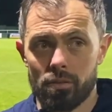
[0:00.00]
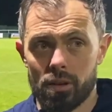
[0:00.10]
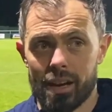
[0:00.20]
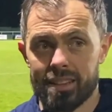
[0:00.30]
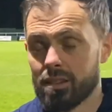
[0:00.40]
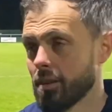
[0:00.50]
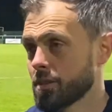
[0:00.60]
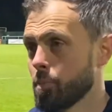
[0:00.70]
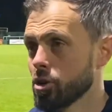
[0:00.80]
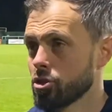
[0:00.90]
as
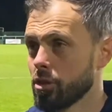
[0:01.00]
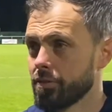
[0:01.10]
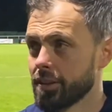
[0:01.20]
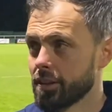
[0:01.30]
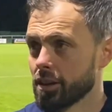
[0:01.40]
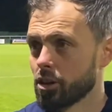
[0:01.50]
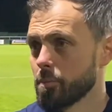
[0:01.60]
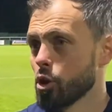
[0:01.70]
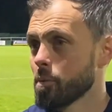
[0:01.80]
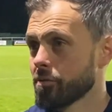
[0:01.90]
positive, and they're going to
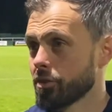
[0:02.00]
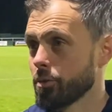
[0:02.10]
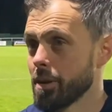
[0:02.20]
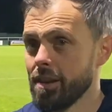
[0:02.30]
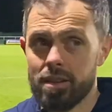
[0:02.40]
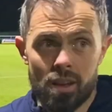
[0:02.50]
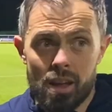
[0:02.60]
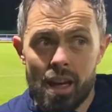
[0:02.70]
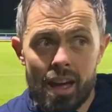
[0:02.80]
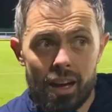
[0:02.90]
be coming for the win.
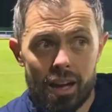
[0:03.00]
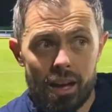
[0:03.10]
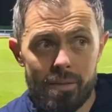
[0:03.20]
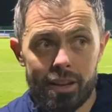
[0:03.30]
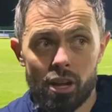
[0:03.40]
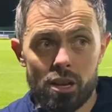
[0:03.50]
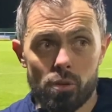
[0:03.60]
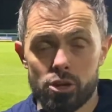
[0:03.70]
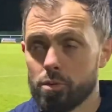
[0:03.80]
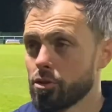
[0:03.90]
And
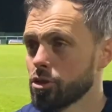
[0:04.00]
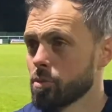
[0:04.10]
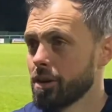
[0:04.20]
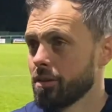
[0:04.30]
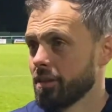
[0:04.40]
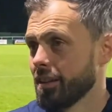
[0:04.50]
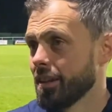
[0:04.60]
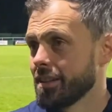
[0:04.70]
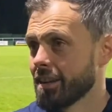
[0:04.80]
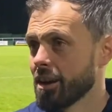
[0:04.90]
likewise with us,
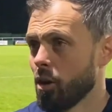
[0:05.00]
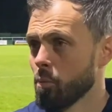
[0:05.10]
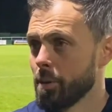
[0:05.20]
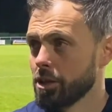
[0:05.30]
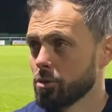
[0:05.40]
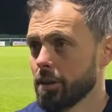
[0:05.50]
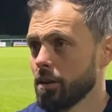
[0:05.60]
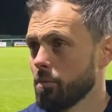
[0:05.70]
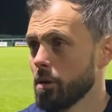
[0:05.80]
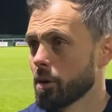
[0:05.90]
it's our home pitch.
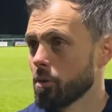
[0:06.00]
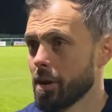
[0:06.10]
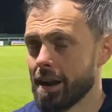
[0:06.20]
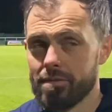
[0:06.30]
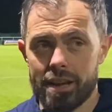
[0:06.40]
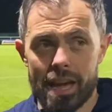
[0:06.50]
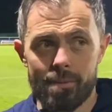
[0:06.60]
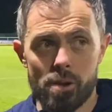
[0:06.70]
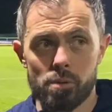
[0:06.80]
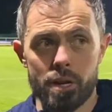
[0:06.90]
We want to win every game.
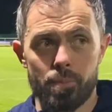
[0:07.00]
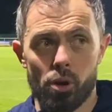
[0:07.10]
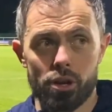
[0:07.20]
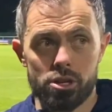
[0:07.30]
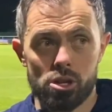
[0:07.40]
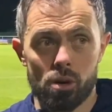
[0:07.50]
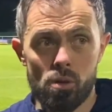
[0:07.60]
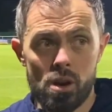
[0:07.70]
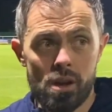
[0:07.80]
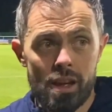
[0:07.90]
We want to put on a show.
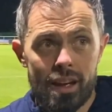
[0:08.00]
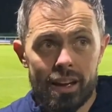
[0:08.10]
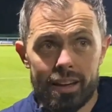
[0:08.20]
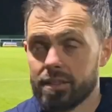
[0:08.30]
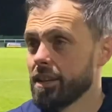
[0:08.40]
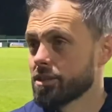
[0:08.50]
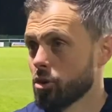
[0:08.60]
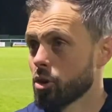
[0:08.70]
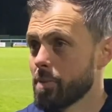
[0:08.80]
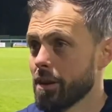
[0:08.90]
It's
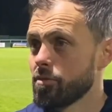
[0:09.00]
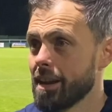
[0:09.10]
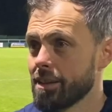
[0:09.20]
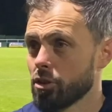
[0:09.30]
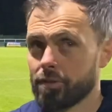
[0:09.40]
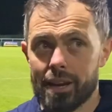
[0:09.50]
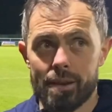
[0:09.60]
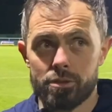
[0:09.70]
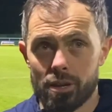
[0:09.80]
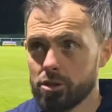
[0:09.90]
going to be a really tough
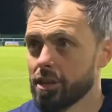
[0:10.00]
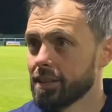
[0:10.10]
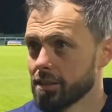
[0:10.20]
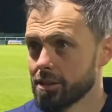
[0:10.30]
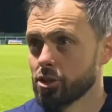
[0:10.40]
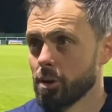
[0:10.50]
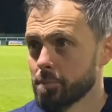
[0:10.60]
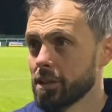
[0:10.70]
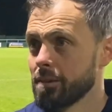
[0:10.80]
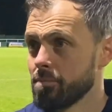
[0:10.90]
game. South Shield are a top
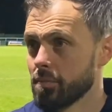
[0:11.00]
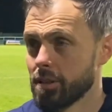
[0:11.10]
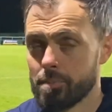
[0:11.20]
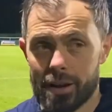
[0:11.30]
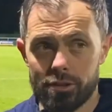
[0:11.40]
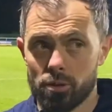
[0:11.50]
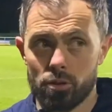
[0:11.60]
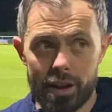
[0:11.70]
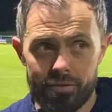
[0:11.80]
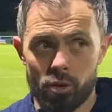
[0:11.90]
team. They play some
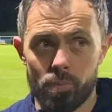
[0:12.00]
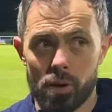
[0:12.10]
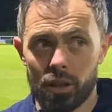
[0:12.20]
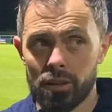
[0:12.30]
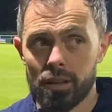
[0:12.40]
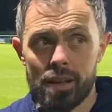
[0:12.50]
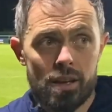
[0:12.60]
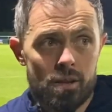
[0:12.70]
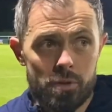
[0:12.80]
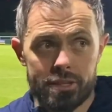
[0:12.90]
great football.
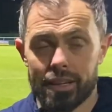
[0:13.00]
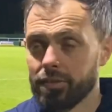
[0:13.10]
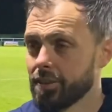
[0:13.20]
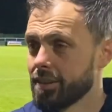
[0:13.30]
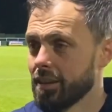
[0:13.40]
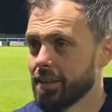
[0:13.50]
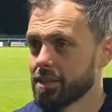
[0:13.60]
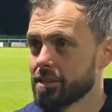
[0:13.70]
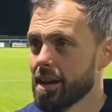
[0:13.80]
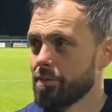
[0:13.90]
Myself and the
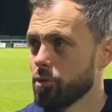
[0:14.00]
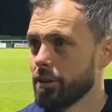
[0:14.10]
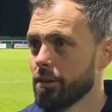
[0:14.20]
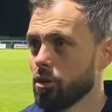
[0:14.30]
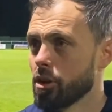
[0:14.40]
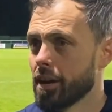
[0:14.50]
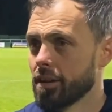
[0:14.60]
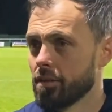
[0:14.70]
staff will now look at